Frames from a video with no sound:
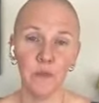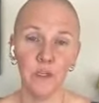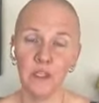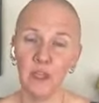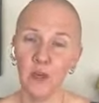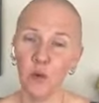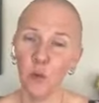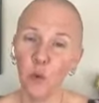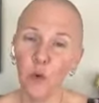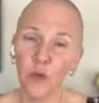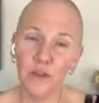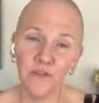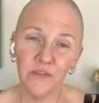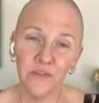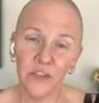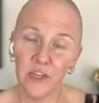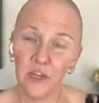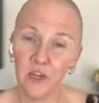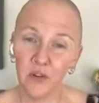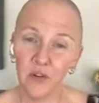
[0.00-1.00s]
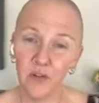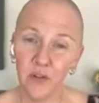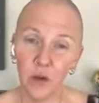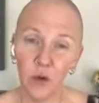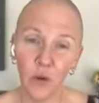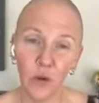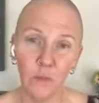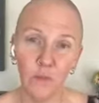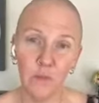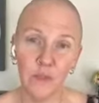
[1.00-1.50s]
Just that one flicker of
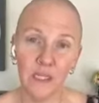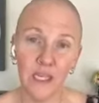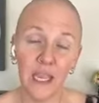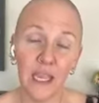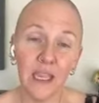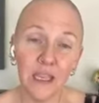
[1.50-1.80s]
hope.